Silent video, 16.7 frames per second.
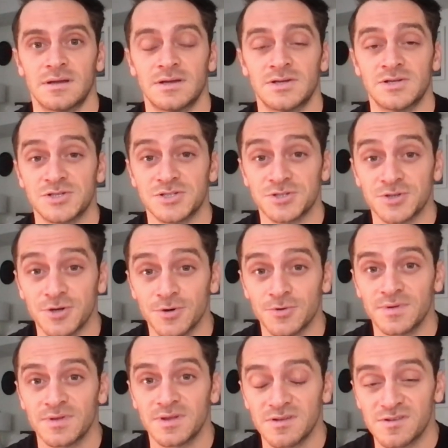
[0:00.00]
ensure
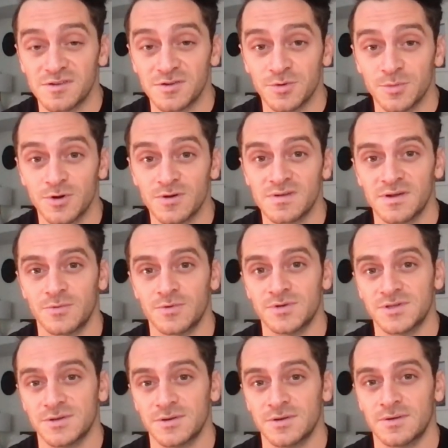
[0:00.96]
with consumers
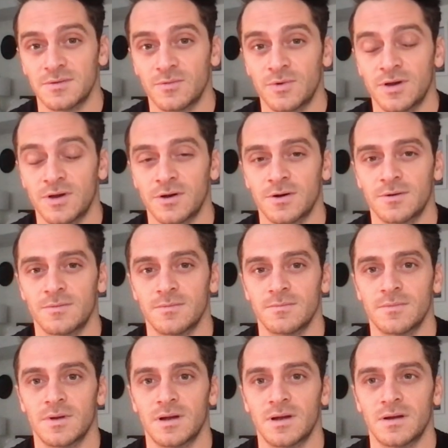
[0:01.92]
that we are
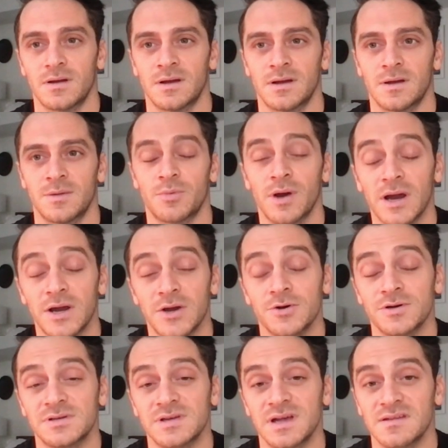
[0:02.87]

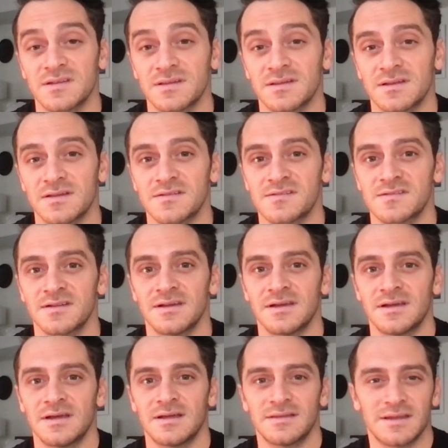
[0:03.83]
prioritizing this.
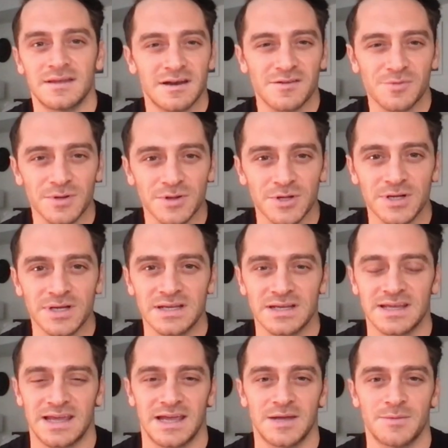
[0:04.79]
Then as we look at
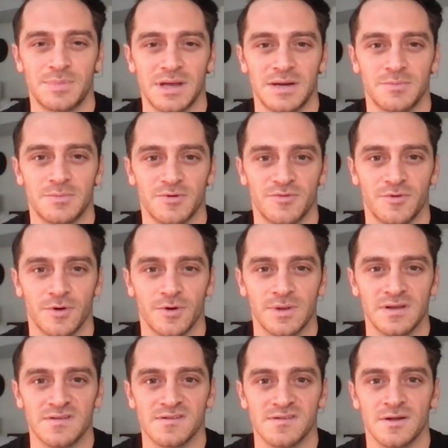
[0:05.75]
campaign
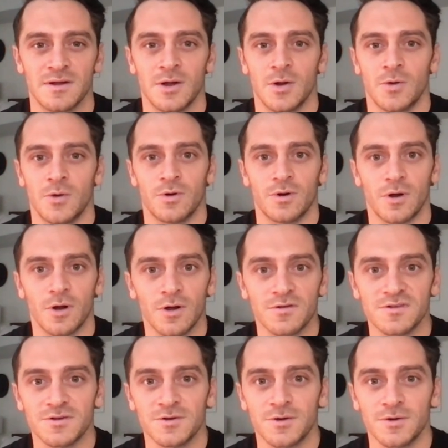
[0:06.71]
performance, we're also